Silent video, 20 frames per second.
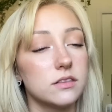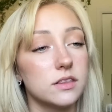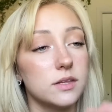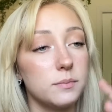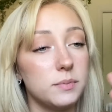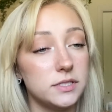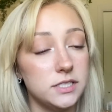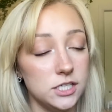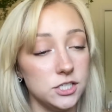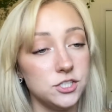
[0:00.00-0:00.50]
The
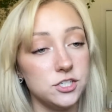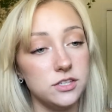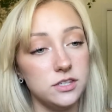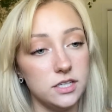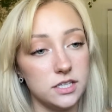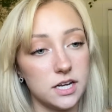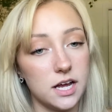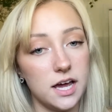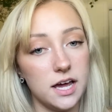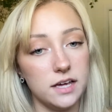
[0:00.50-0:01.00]
petition
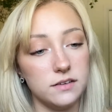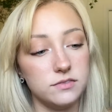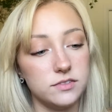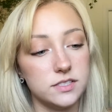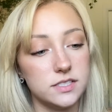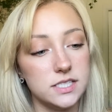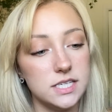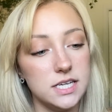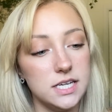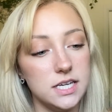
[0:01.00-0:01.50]
that I've
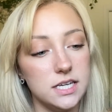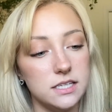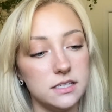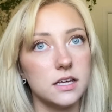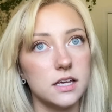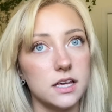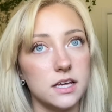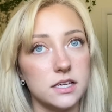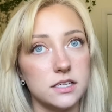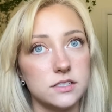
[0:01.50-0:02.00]
seen
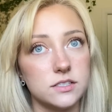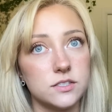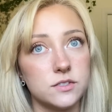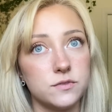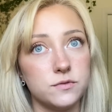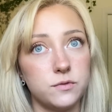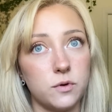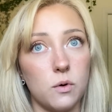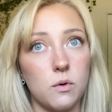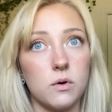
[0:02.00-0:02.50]
is
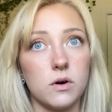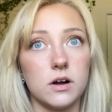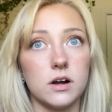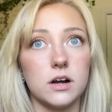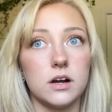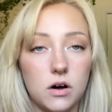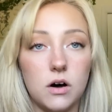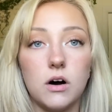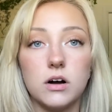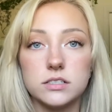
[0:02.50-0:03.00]

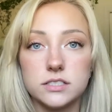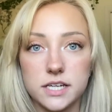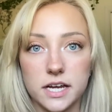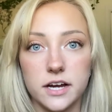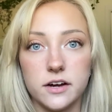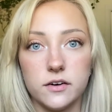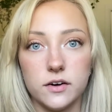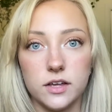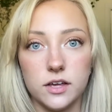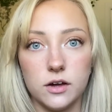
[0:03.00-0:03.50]
for
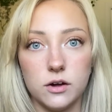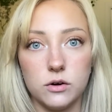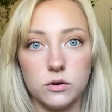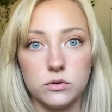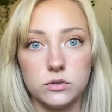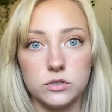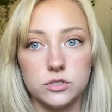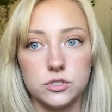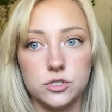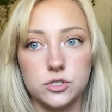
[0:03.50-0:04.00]
Ontario